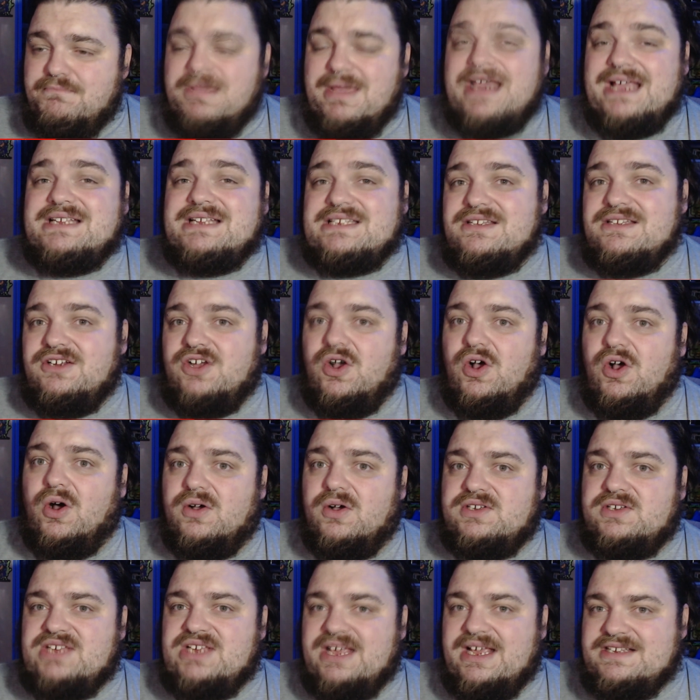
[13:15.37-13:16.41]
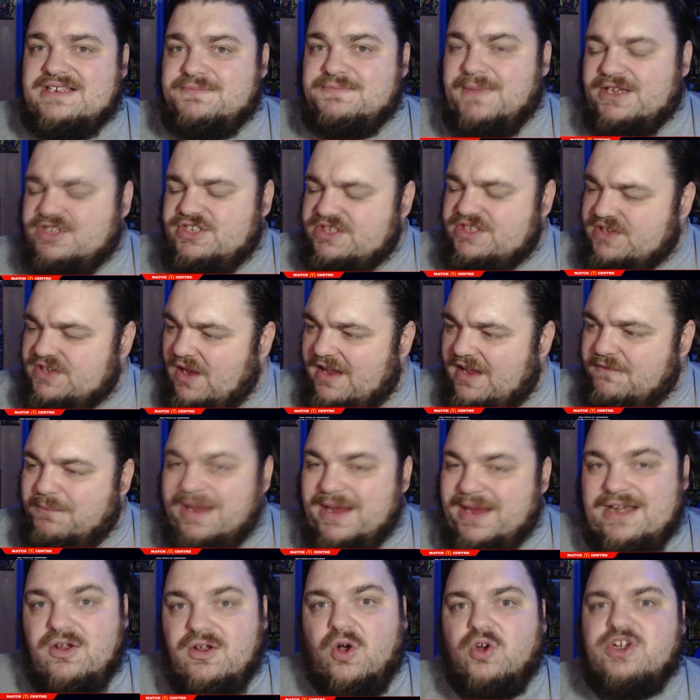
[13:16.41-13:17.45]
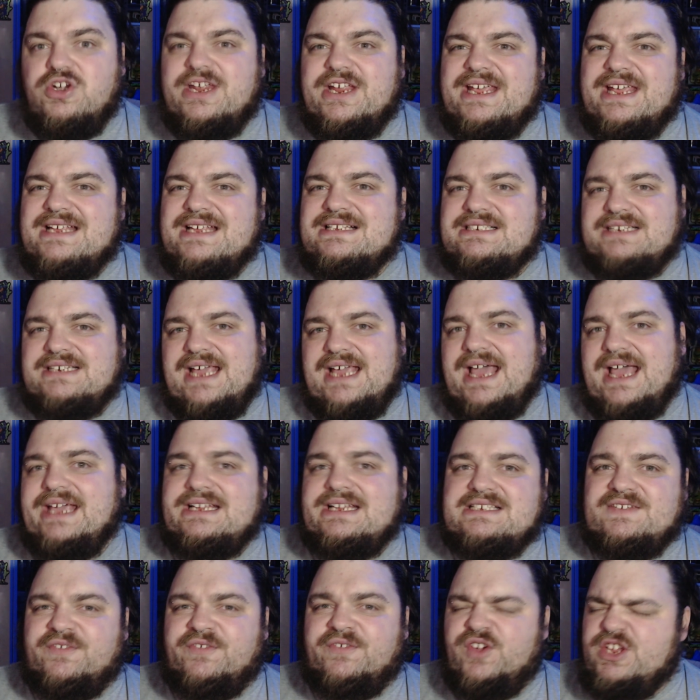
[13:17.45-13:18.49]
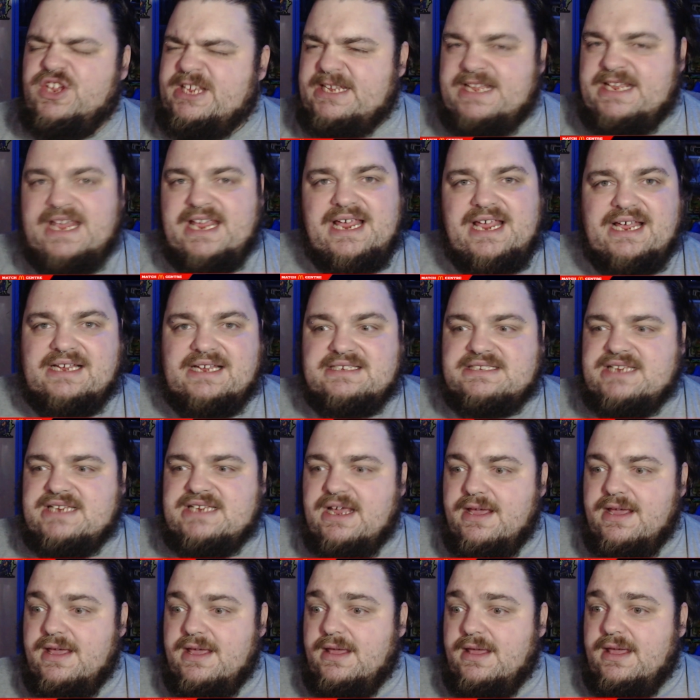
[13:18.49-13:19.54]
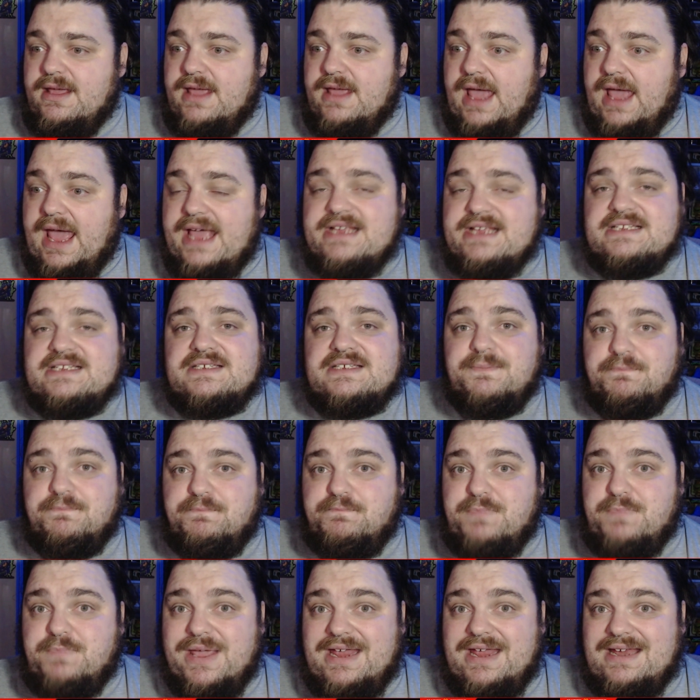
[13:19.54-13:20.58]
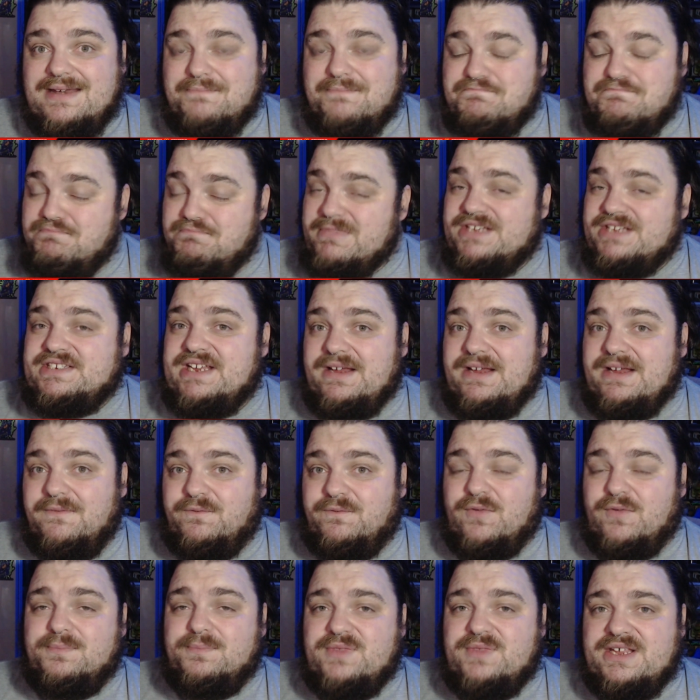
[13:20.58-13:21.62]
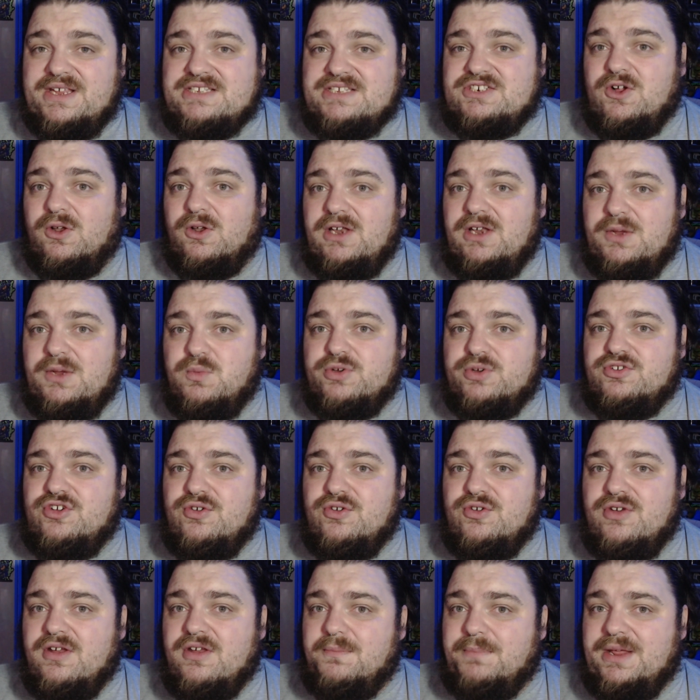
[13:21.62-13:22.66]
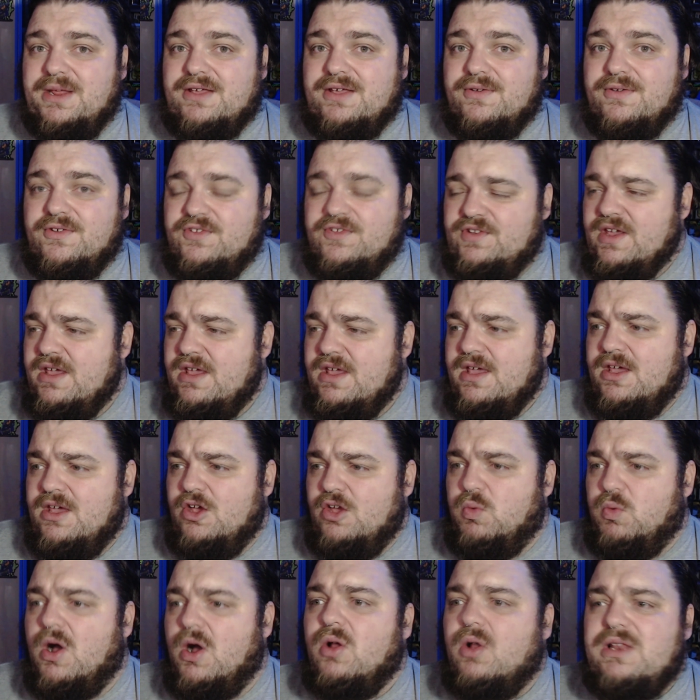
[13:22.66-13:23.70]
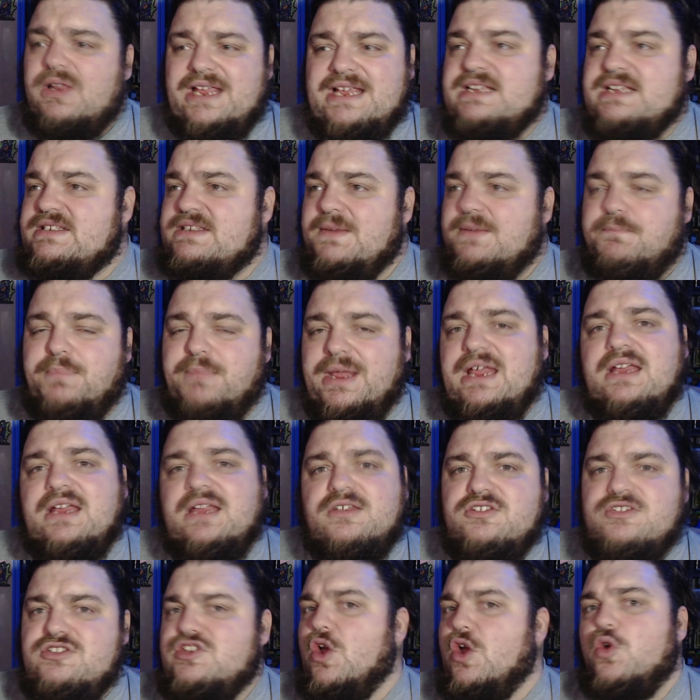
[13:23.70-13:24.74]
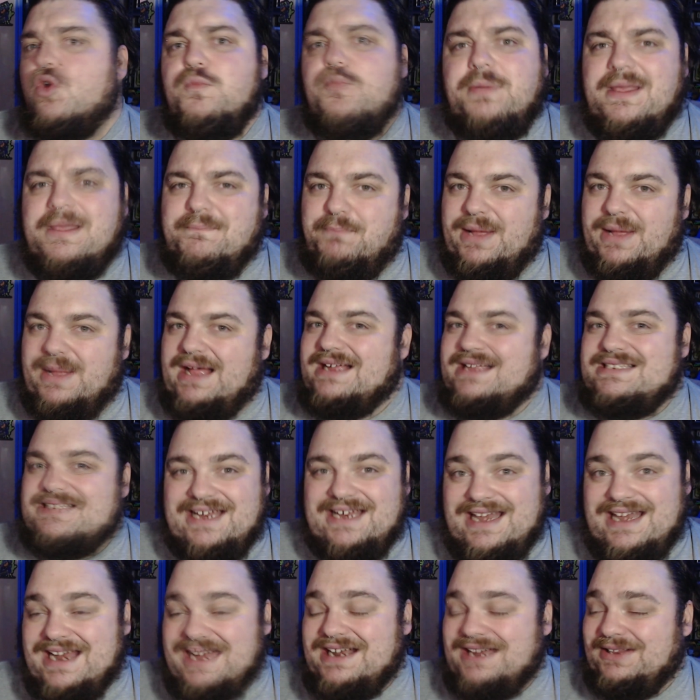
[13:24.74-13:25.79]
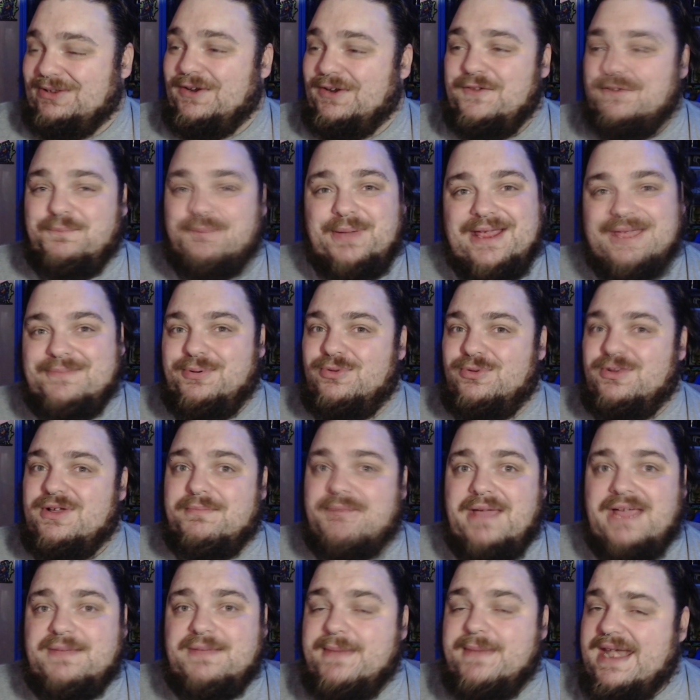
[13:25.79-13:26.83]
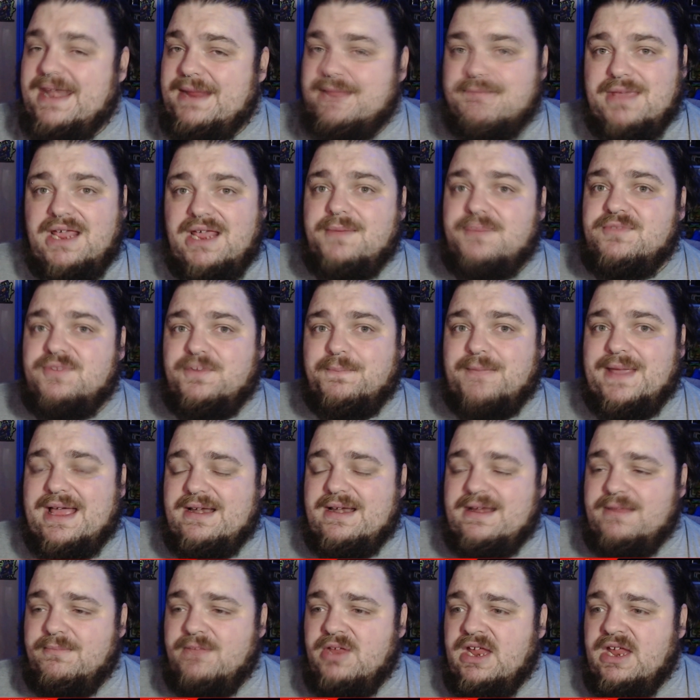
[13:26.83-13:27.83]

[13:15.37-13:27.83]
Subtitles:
Mason Cox, as much as I have been on his case for years, has been missing from this Collingwood unit, because while he is a big, dopey bastard and a lot of people can make many memes about him,